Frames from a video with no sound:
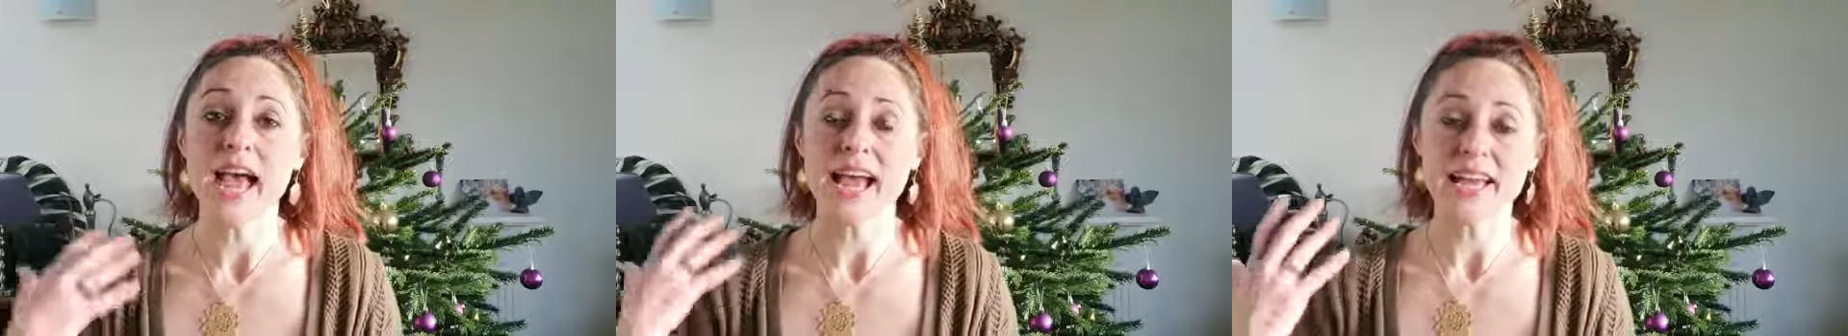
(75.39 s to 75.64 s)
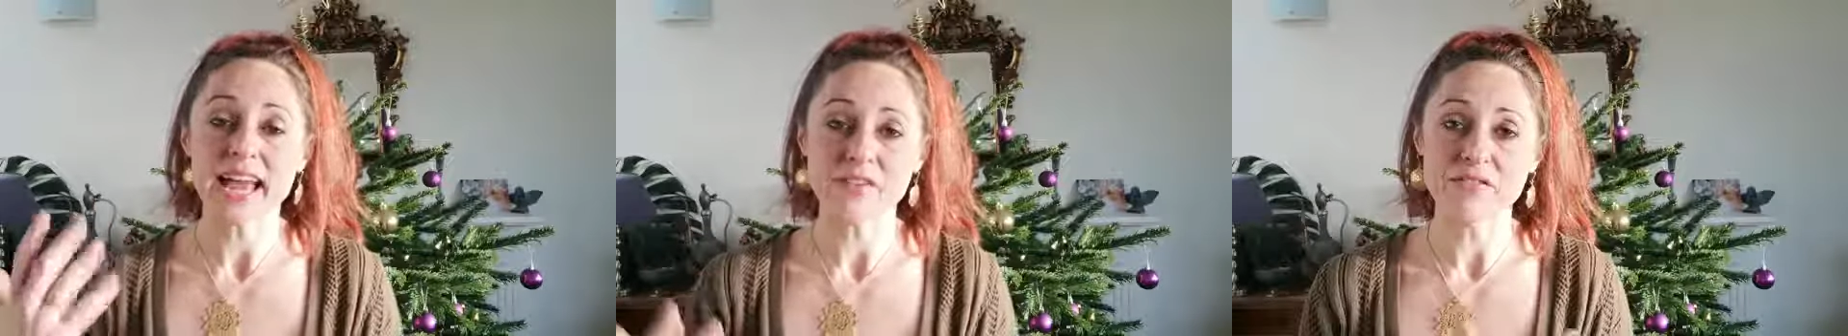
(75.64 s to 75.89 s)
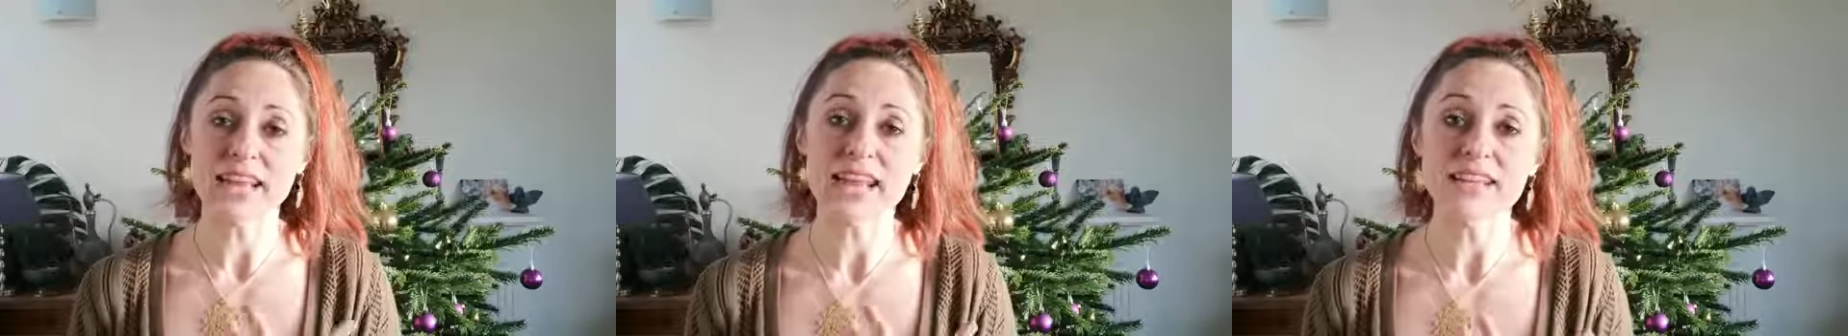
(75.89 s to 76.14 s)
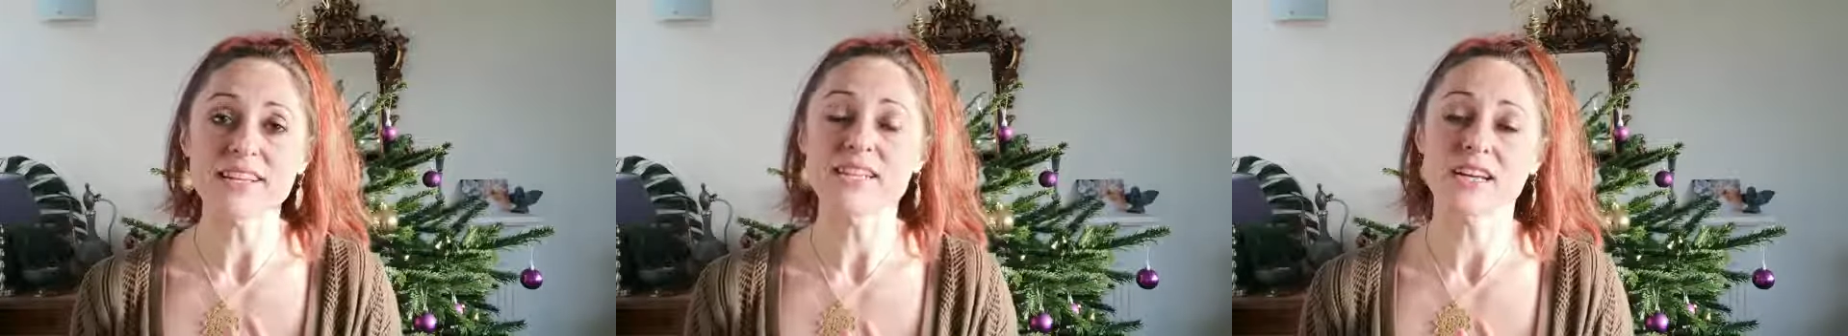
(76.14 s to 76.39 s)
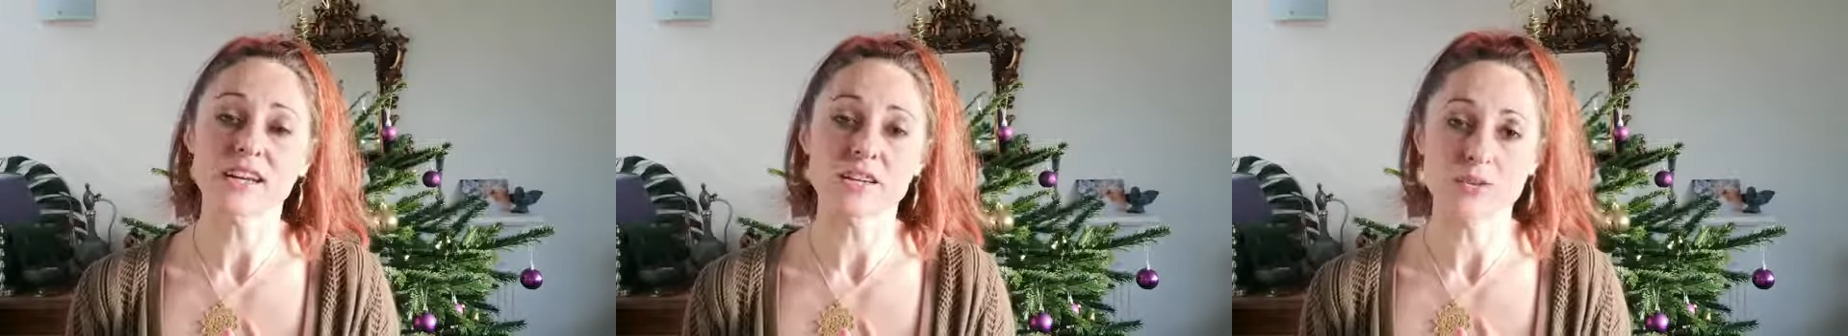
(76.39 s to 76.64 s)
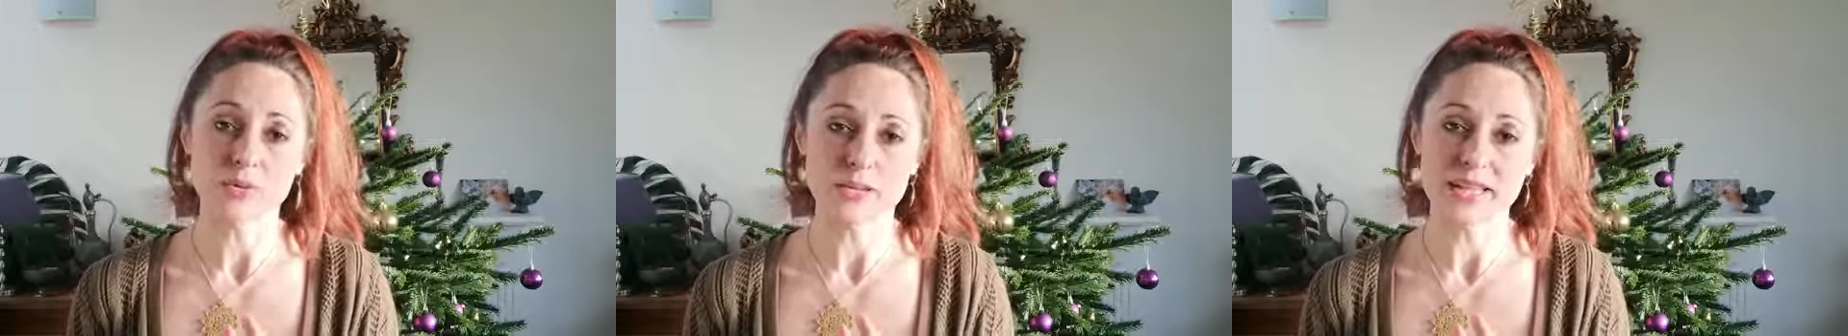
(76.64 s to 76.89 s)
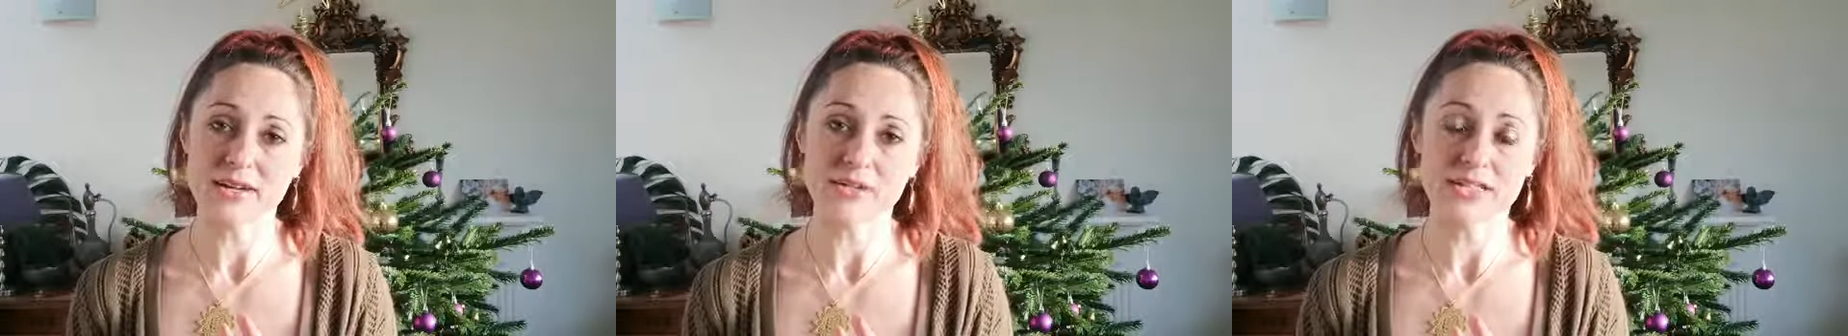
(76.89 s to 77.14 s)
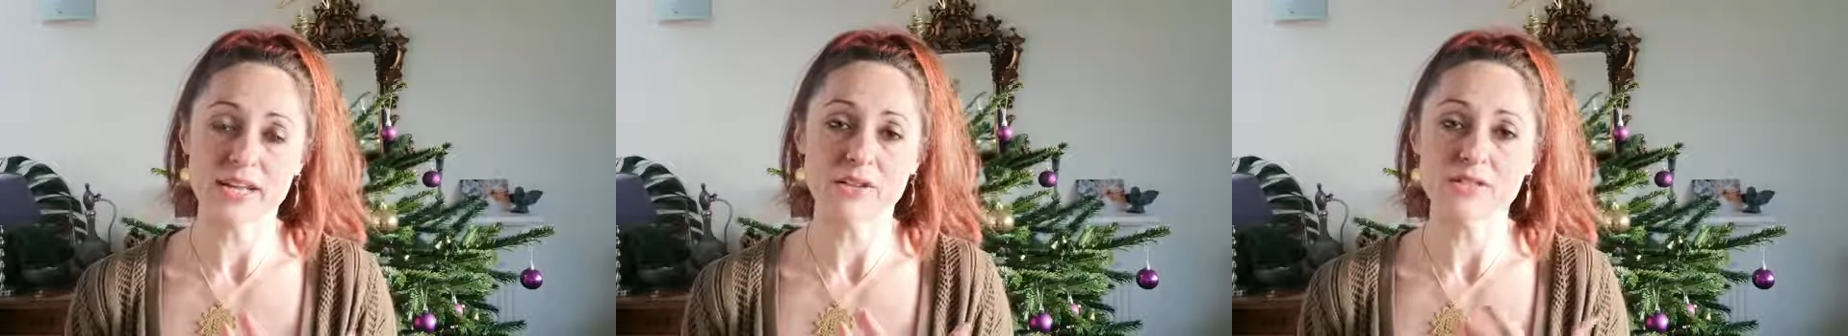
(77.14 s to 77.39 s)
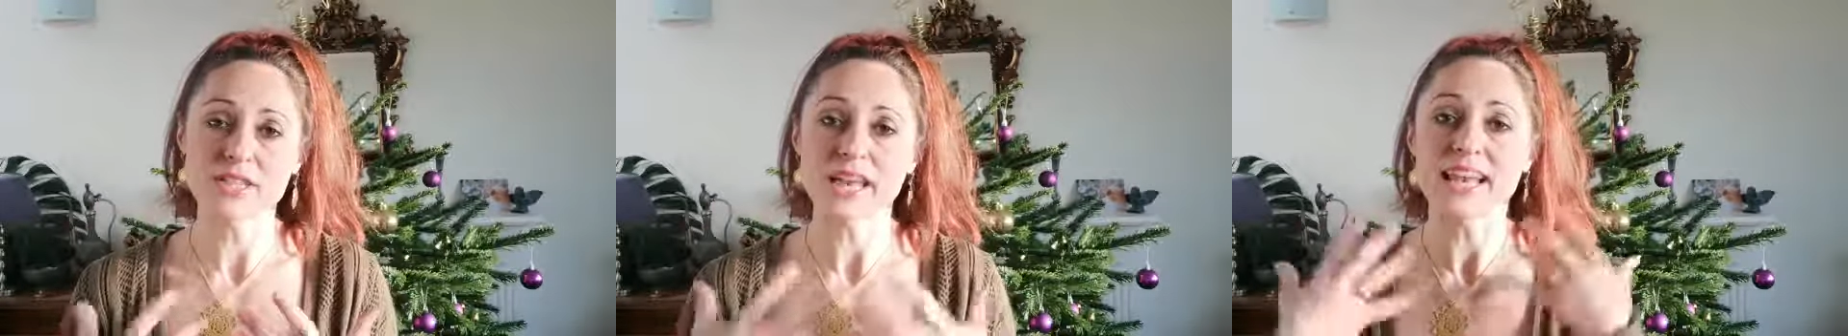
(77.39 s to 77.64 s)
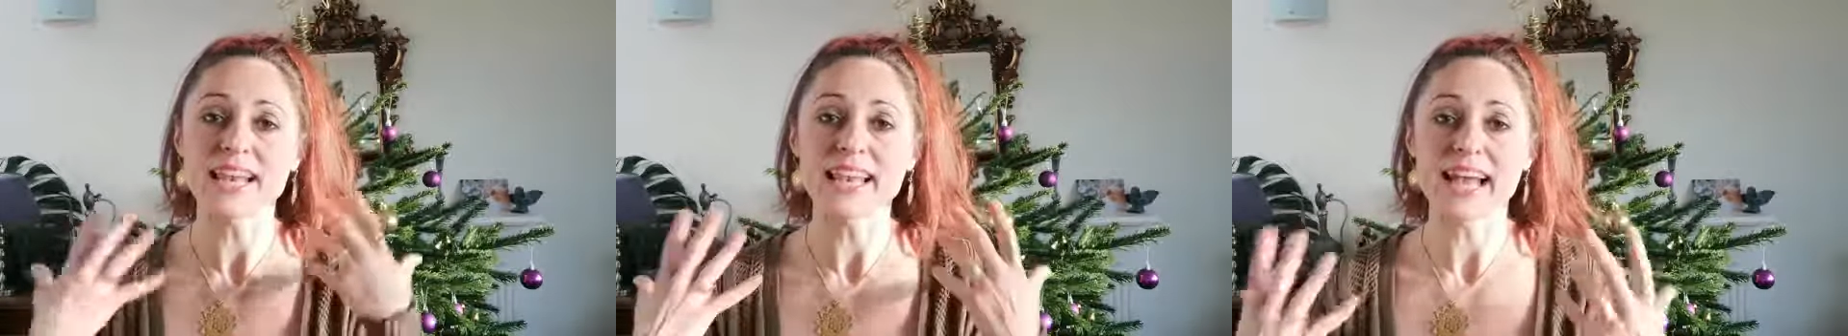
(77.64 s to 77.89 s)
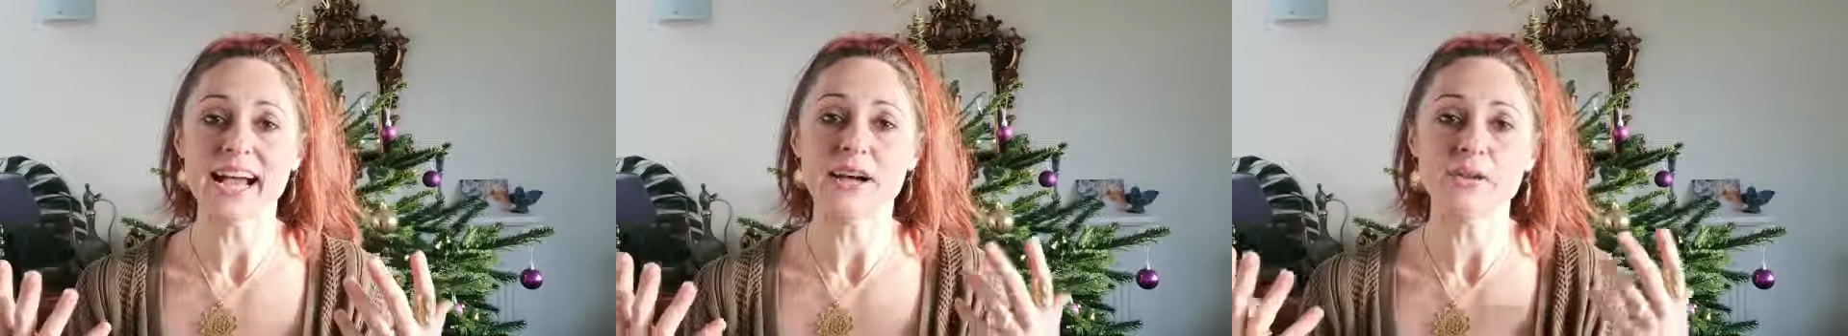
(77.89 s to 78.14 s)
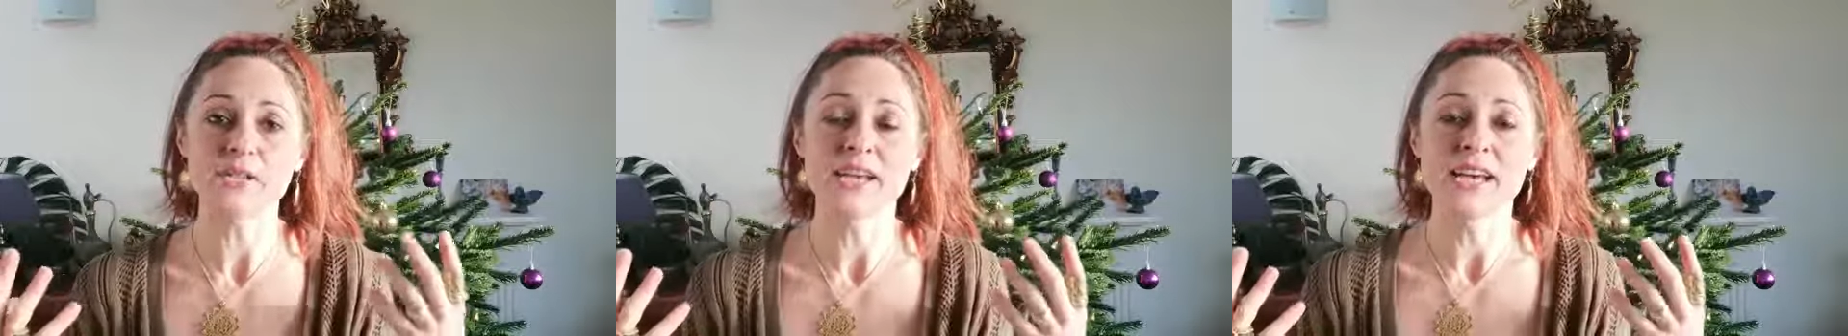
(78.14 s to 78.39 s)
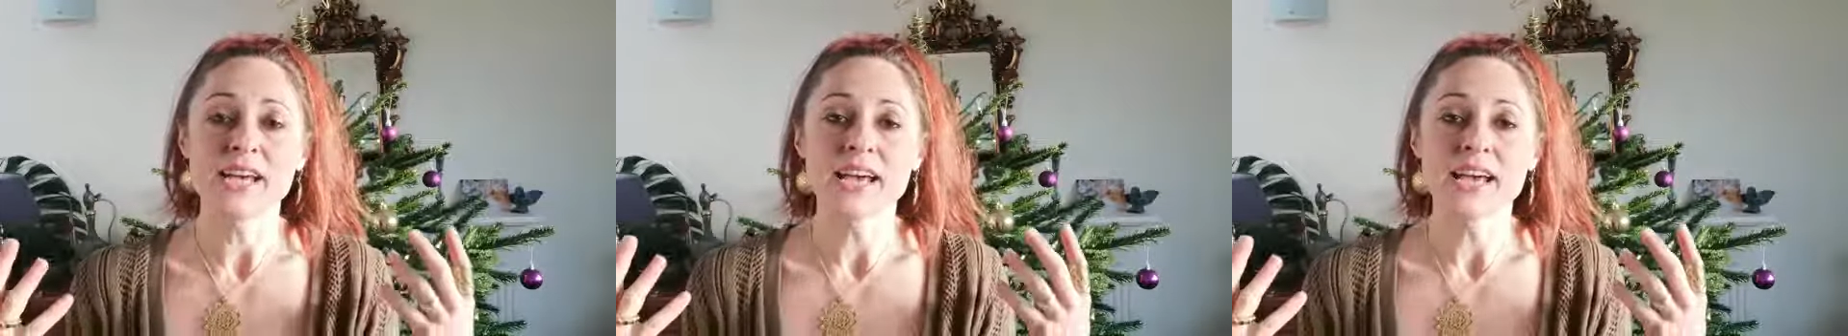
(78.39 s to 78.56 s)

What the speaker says: and have an inner dialogue with ourselves that allows